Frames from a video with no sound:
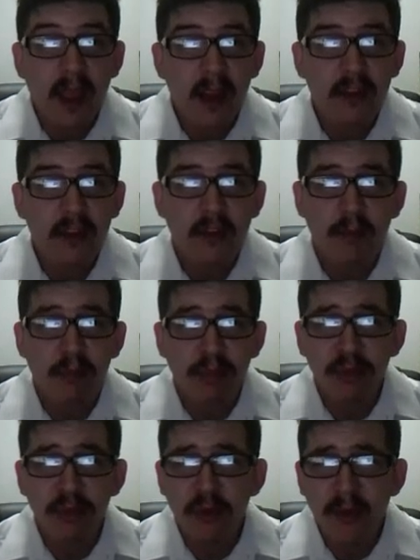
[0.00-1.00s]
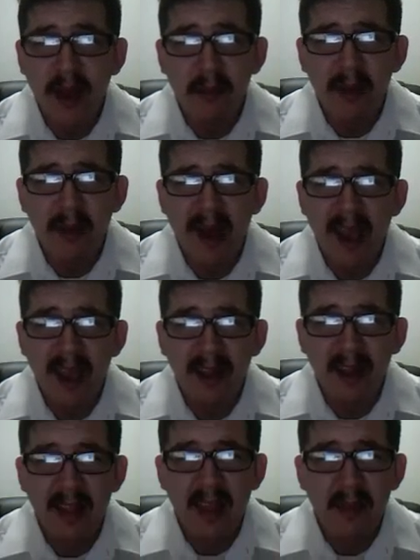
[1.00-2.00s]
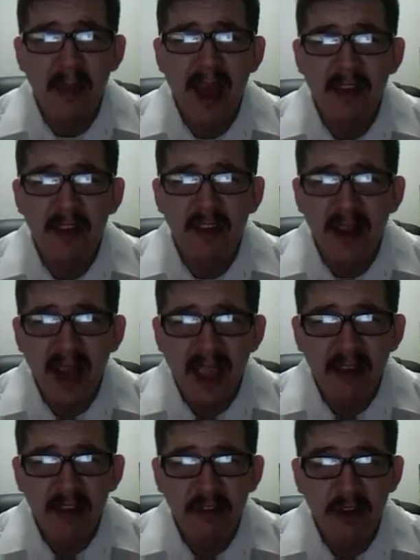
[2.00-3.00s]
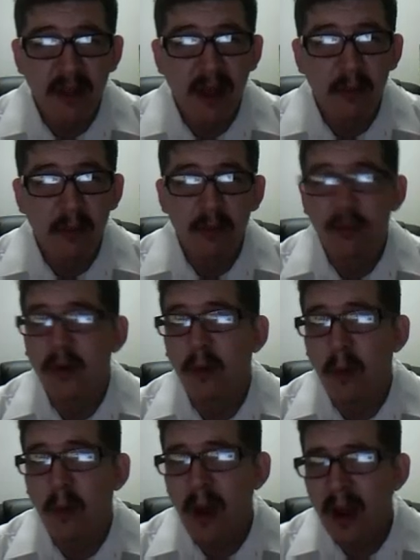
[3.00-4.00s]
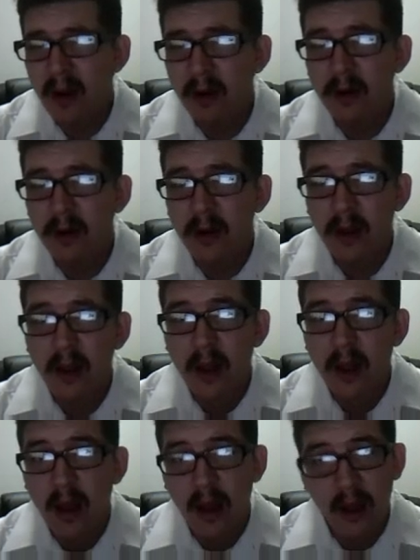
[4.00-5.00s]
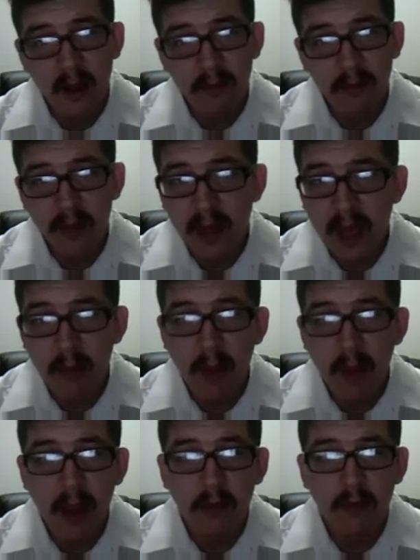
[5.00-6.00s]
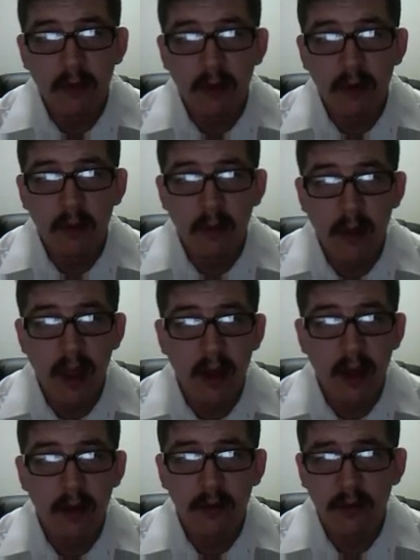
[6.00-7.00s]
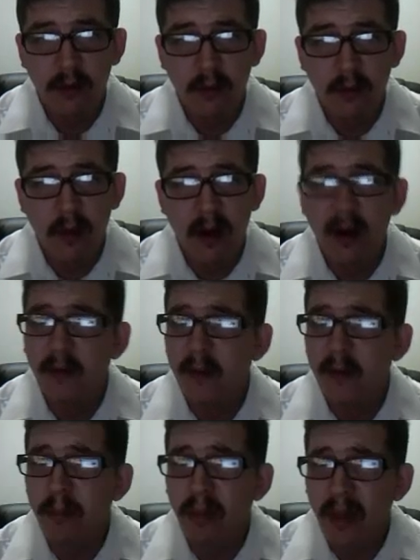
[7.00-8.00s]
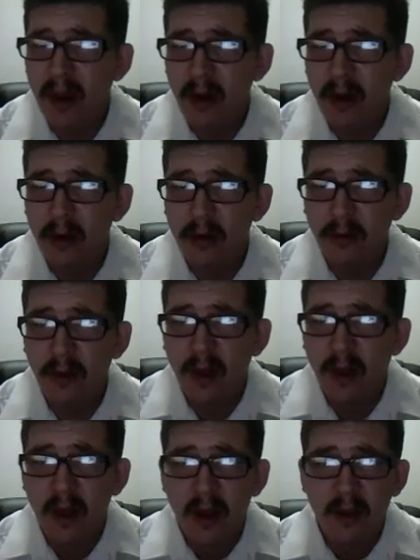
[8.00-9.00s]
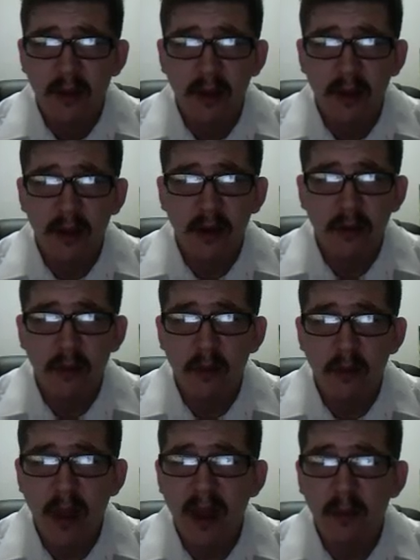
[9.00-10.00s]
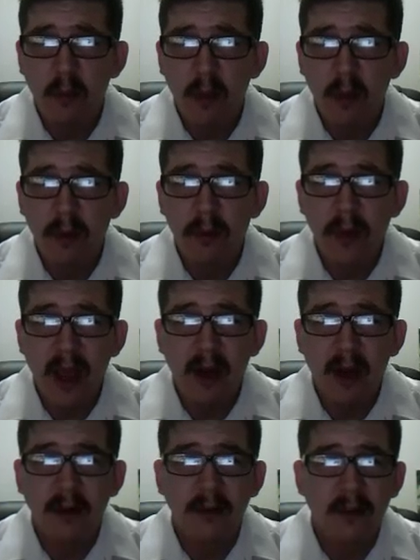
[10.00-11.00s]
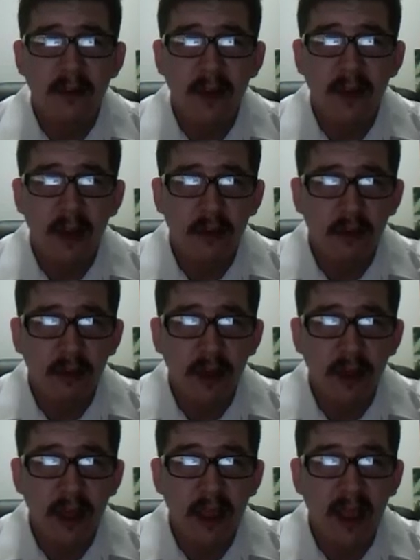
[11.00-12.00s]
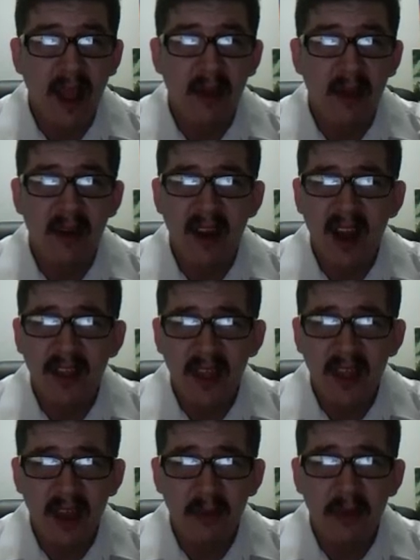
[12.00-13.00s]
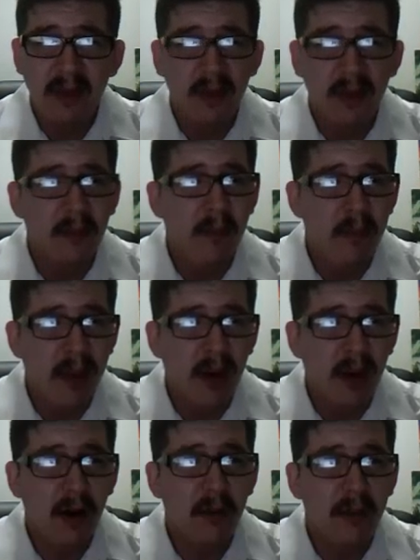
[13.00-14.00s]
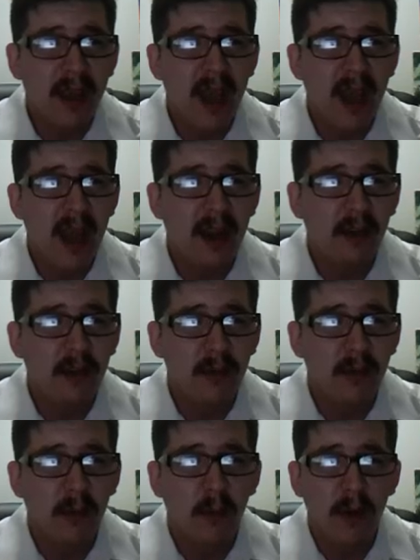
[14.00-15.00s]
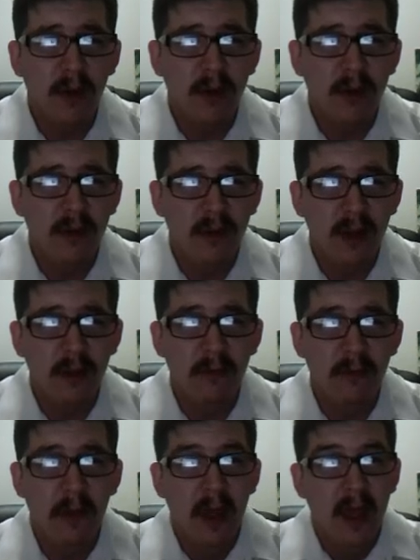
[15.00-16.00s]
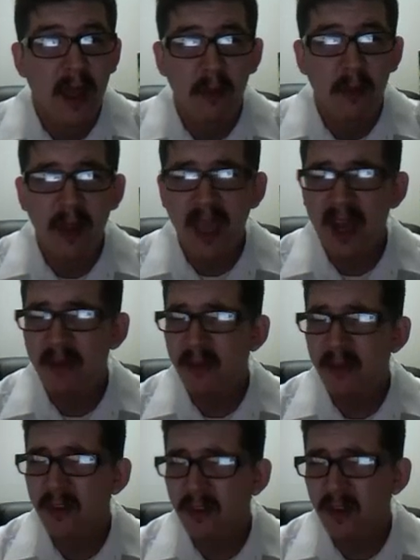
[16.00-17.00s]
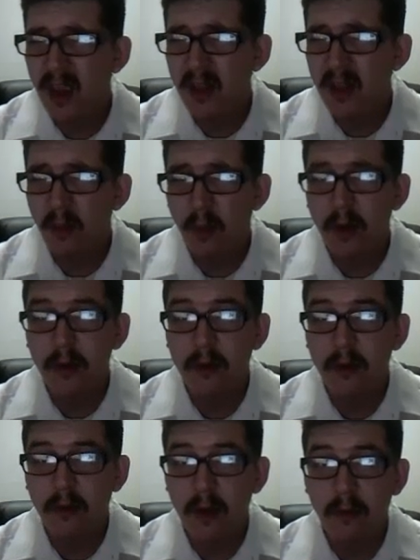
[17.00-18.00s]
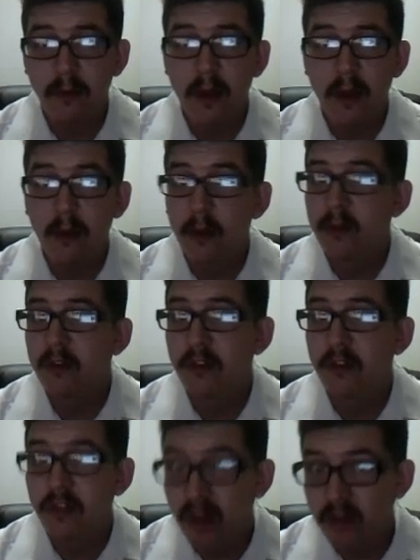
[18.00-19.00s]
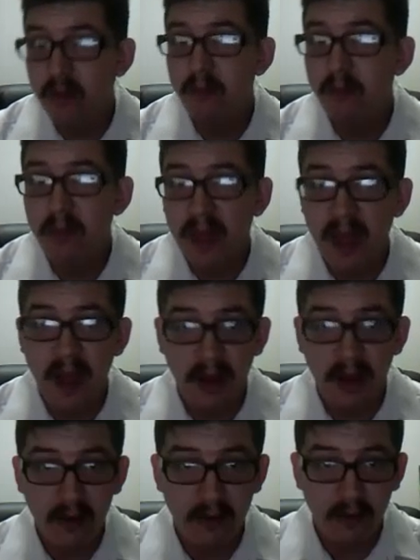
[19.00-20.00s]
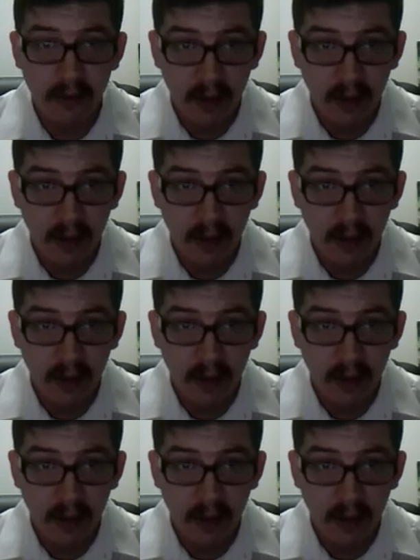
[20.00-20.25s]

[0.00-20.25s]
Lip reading: It just blew my mind, the imagination that was required of the game master and also required of the players to create a world out of essentially nothing but the bare mechanics of the world itself. And we can't even say the world itself. It was just mechanics.